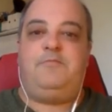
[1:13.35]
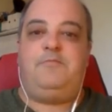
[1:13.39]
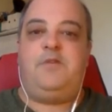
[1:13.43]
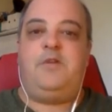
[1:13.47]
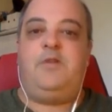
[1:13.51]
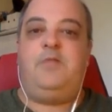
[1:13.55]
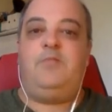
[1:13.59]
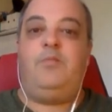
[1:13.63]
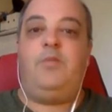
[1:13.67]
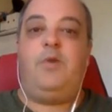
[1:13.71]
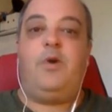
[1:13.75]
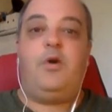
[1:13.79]

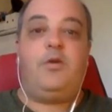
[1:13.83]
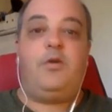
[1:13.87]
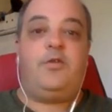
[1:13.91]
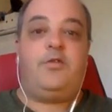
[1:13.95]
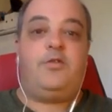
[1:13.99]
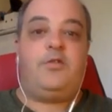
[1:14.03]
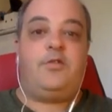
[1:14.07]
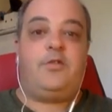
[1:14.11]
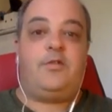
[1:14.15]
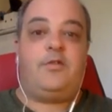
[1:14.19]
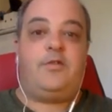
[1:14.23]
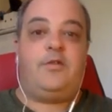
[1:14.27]
In most
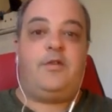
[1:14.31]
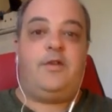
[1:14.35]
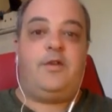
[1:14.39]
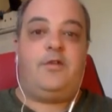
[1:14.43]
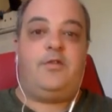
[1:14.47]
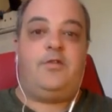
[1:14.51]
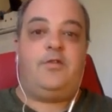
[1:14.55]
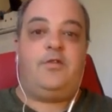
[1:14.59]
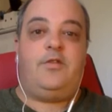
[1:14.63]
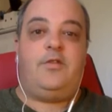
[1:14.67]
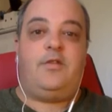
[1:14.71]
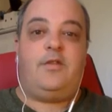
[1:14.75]

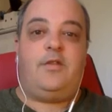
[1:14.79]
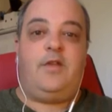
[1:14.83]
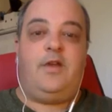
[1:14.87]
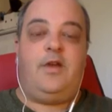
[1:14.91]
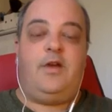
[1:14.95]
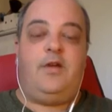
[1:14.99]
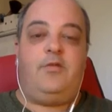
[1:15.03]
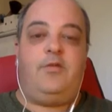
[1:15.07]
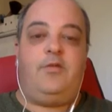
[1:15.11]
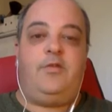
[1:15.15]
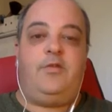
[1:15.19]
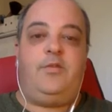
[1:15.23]
jurisdictions
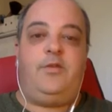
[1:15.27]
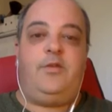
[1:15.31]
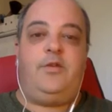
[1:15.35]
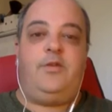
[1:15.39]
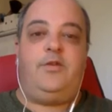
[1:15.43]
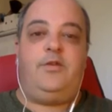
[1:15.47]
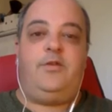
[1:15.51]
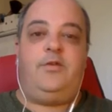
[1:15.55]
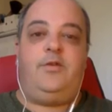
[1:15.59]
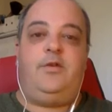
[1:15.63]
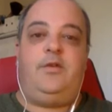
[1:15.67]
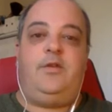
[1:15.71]
now, we've been
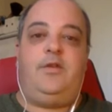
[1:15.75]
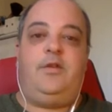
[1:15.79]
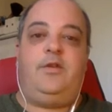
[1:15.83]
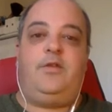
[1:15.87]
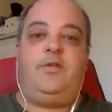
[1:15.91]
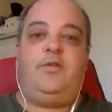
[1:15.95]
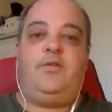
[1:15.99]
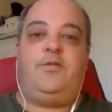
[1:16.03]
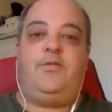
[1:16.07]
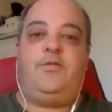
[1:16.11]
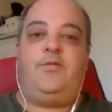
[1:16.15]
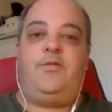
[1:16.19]
doing
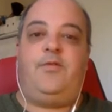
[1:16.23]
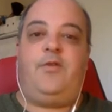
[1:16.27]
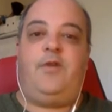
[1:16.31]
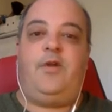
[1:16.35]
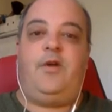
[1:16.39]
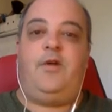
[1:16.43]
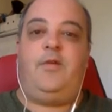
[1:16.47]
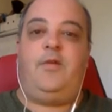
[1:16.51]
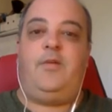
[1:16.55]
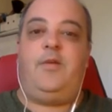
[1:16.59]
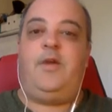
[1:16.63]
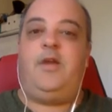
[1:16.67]
this
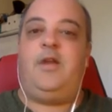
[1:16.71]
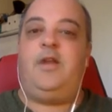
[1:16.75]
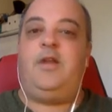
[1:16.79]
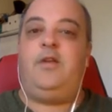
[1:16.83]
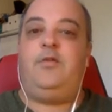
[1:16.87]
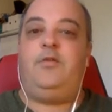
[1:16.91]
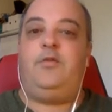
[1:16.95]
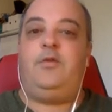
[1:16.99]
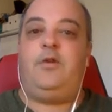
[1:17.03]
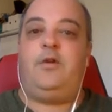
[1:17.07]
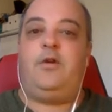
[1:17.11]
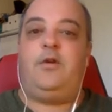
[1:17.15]
from
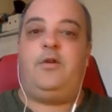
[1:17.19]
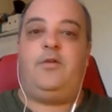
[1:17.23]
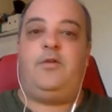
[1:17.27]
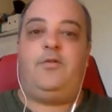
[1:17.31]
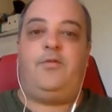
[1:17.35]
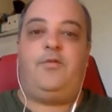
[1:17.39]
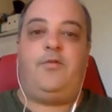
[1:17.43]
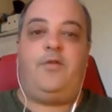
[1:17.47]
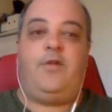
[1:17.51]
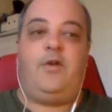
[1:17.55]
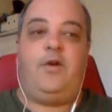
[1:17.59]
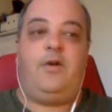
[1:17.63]
anywhere
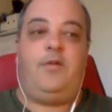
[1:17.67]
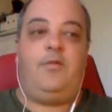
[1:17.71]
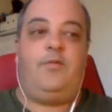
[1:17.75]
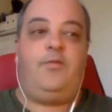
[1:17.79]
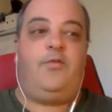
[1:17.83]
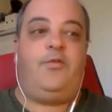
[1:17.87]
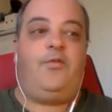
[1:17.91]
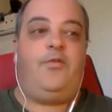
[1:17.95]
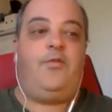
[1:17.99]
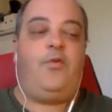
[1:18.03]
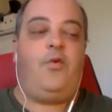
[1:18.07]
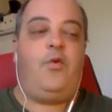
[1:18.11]
from
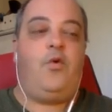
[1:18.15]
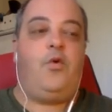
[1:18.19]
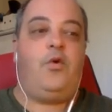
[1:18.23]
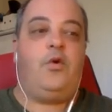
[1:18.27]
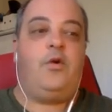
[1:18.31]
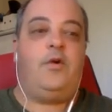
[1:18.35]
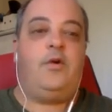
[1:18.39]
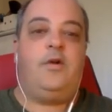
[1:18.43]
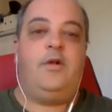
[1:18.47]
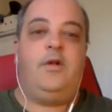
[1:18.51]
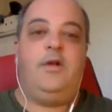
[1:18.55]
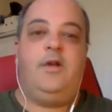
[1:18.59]

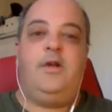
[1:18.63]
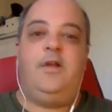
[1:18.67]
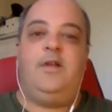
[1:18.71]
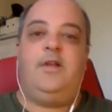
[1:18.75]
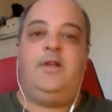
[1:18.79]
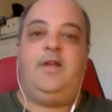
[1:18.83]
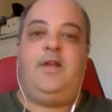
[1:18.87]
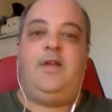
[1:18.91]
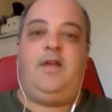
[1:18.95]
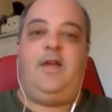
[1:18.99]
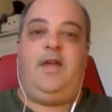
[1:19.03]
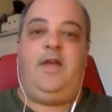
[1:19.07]
four
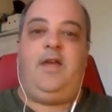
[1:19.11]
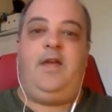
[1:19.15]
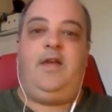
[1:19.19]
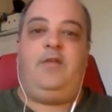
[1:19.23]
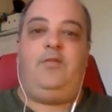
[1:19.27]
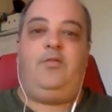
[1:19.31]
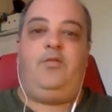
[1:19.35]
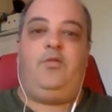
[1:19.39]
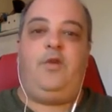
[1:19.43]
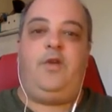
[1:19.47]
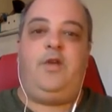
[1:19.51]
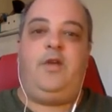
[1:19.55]
to
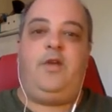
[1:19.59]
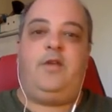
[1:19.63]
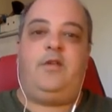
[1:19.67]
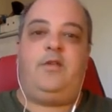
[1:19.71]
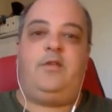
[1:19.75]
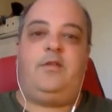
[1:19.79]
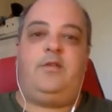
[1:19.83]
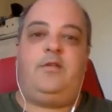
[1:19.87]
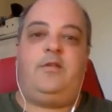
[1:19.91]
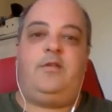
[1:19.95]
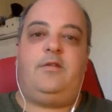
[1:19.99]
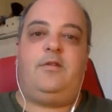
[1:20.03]
eight
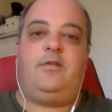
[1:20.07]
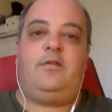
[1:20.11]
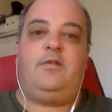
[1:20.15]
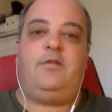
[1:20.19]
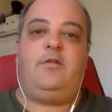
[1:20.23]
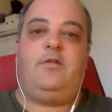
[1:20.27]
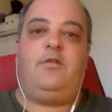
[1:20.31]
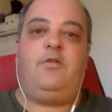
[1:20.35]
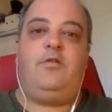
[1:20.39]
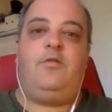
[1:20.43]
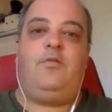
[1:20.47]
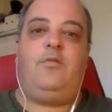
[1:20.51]
weeks.
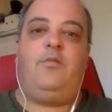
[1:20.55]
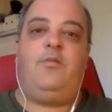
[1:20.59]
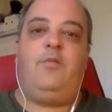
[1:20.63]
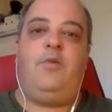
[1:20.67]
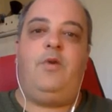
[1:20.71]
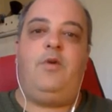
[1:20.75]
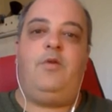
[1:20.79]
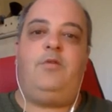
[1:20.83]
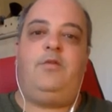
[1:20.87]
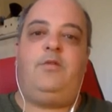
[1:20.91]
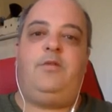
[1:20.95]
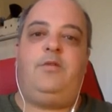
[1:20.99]
So
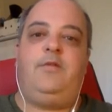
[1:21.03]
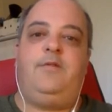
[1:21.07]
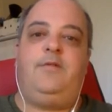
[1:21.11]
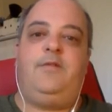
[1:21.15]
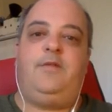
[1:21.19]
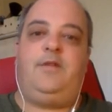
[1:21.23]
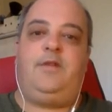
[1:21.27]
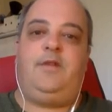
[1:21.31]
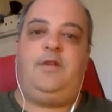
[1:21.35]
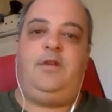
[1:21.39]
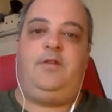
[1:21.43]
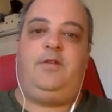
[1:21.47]
most of
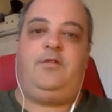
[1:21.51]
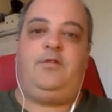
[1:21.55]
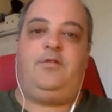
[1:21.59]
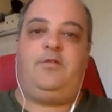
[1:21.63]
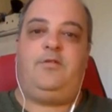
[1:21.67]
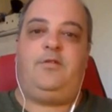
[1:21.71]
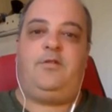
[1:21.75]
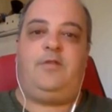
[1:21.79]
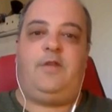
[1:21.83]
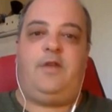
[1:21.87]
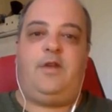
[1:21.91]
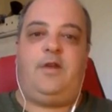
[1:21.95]
the
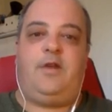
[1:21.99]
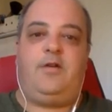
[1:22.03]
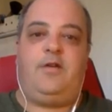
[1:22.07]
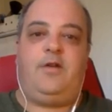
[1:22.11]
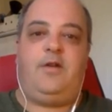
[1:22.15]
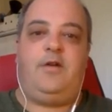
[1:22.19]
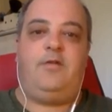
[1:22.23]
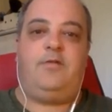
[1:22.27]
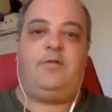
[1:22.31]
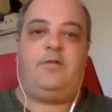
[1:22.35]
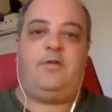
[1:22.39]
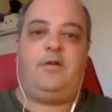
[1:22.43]
teachers that are
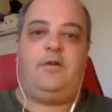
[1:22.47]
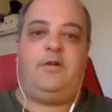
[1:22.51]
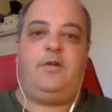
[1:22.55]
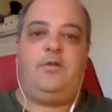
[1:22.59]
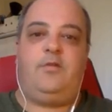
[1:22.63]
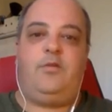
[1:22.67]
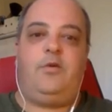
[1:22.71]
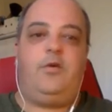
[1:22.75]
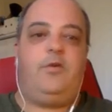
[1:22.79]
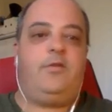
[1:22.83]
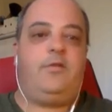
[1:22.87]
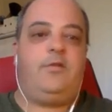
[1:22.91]
out there
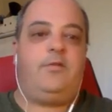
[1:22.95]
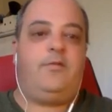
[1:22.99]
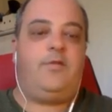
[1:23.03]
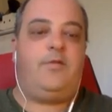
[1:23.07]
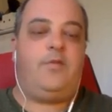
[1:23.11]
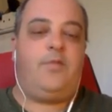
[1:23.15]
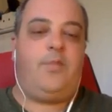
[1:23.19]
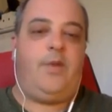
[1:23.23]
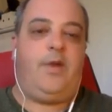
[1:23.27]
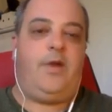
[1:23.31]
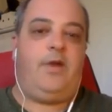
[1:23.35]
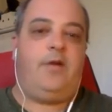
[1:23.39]
and most of
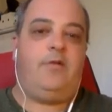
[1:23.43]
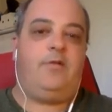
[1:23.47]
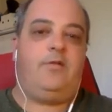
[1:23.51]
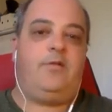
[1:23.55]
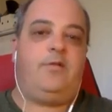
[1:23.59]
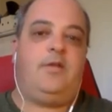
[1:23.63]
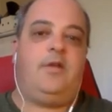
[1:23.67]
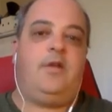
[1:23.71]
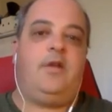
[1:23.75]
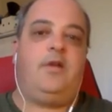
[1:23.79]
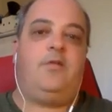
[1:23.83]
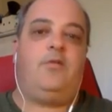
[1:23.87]
the
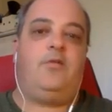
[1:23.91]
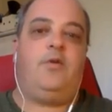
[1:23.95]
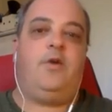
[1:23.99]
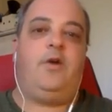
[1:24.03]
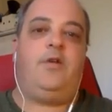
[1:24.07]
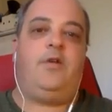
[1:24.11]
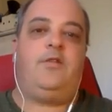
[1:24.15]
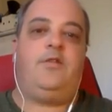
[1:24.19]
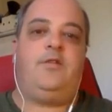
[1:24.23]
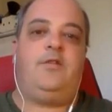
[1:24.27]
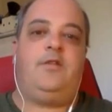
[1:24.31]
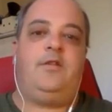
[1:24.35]
parents that are
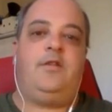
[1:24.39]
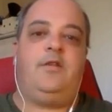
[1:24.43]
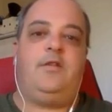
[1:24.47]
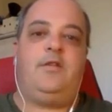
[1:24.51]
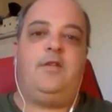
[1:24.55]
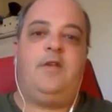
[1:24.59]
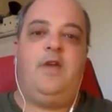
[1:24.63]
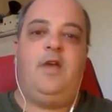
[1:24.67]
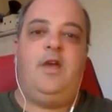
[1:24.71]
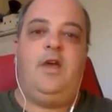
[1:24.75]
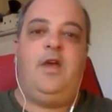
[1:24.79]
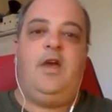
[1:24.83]
watching
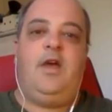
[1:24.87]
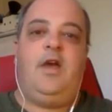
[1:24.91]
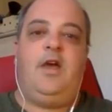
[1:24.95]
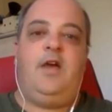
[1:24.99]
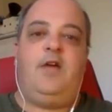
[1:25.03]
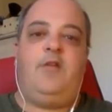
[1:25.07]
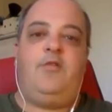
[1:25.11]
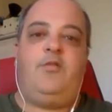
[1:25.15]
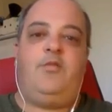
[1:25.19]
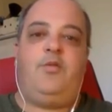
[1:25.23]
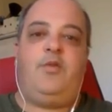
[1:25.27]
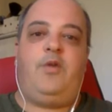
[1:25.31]
this
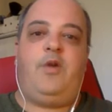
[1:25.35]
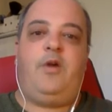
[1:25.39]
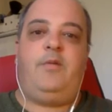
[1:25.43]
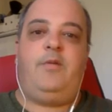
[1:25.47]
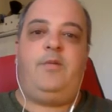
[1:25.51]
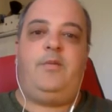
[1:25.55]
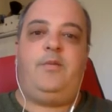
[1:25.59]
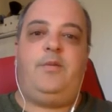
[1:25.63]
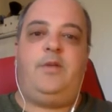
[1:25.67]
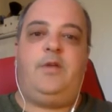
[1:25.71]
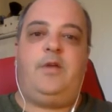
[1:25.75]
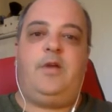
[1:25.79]
have
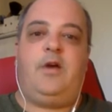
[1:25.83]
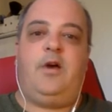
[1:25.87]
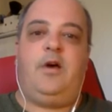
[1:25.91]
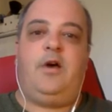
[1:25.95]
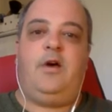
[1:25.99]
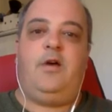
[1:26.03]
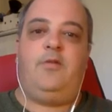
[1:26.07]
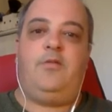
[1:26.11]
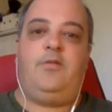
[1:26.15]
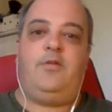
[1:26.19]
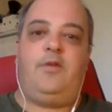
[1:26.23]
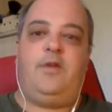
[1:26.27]
probably
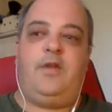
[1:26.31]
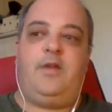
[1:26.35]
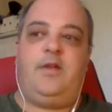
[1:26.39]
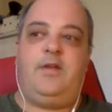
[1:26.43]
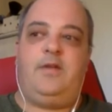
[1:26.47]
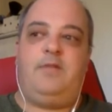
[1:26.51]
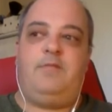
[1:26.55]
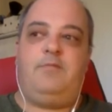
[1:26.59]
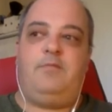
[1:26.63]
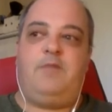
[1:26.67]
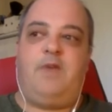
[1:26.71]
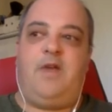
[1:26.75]

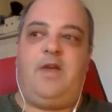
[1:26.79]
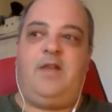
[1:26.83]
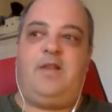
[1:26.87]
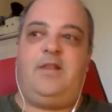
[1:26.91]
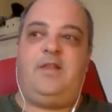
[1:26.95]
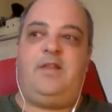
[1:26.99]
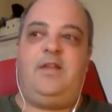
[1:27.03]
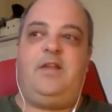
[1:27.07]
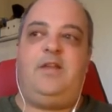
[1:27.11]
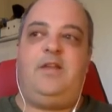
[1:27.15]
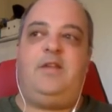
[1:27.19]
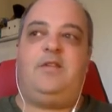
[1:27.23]
already
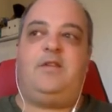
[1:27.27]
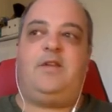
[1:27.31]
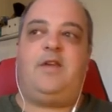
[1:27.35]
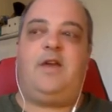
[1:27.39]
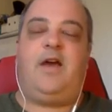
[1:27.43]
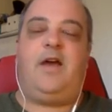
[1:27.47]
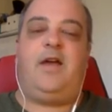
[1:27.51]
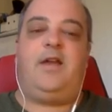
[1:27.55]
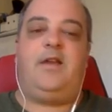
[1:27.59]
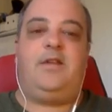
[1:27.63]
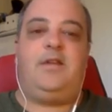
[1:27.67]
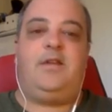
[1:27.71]
at least
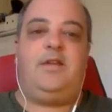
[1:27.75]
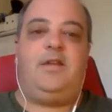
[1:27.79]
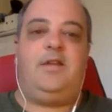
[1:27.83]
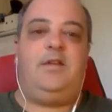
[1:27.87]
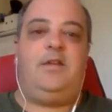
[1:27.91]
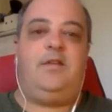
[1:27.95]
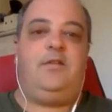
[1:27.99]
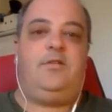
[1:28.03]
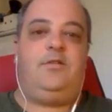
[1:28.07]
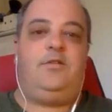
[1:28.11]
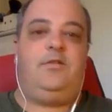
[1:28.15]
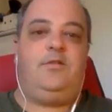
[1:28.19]
gotten
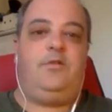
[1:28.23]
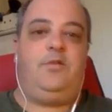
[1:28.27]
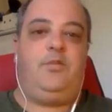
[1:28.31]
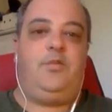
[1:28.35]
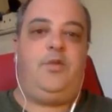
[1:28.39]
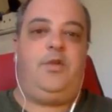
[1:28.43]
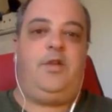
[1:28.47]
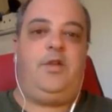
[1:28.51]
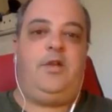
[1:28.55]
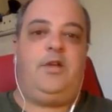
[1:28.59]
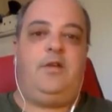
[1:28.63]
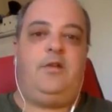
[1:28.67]
into a
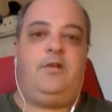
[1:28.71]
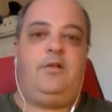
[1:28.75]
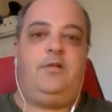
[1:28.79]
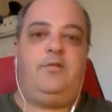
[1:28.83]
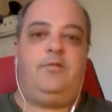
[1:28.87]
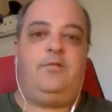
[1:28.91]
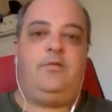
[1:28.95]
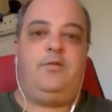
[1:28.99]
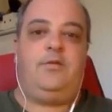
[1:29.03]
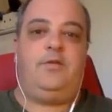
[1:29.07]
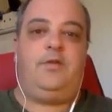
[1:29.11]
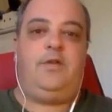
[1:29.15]
particular
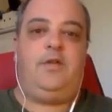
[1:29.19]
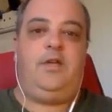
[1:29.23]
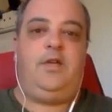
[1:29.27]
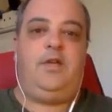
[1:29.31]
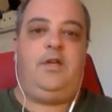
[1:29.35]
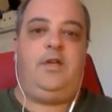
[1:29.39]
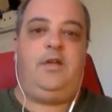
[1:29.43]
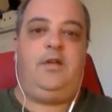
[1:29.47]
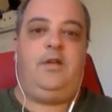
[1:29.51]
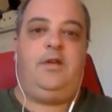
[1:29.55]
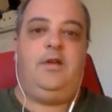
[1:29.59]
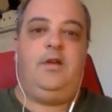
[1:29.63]

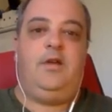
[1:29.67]
routine.